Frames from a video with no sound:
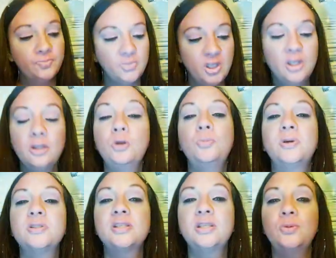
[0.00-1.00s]
Yeah, they're
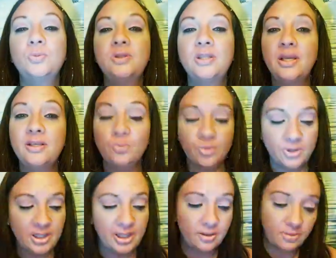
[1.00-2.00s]
about to get what they what
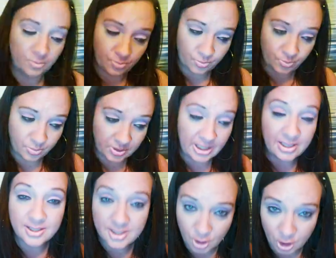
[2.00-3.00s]
they are they
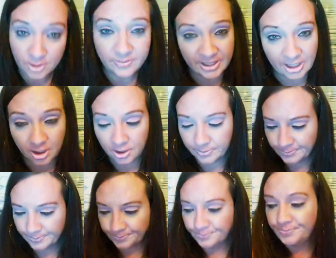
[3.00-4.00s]
deserve here.
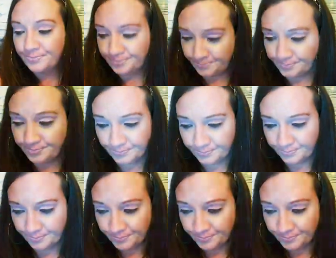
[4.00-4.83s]
Mm-hmm.